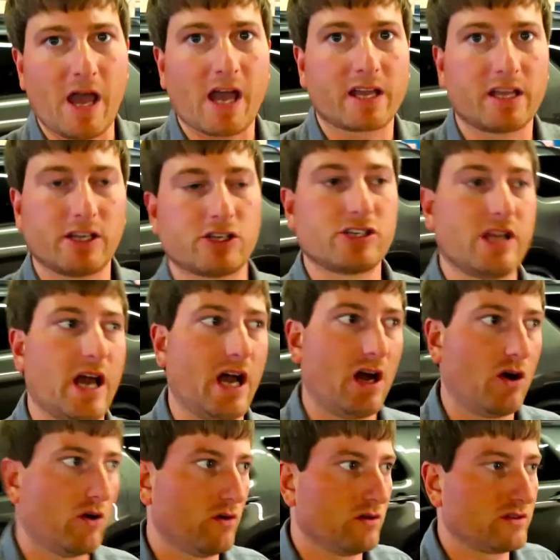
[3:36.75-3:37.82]
package.
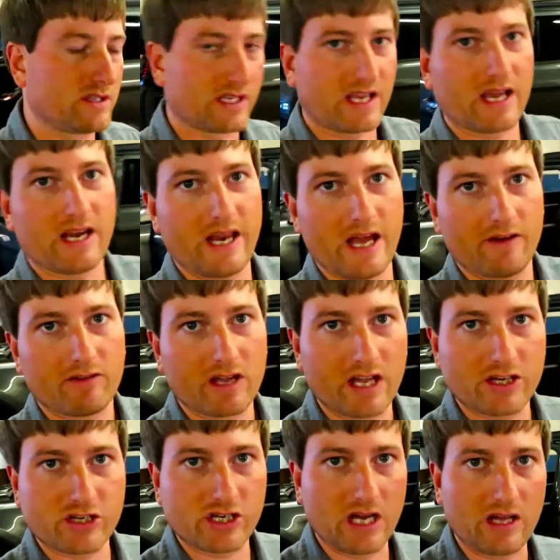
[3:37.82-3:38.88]
Now, to get
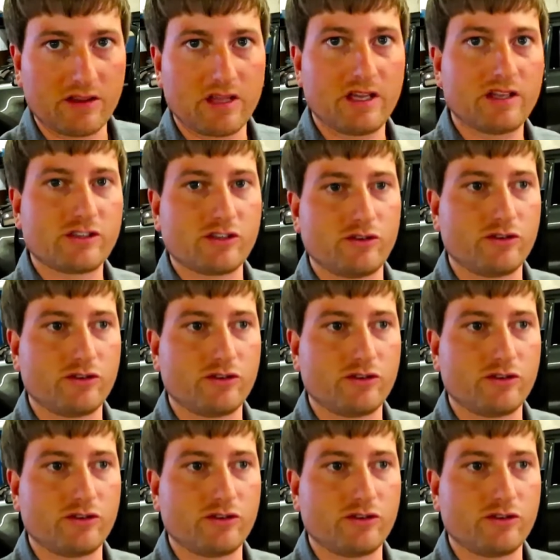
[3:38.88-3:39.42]
navigation on these,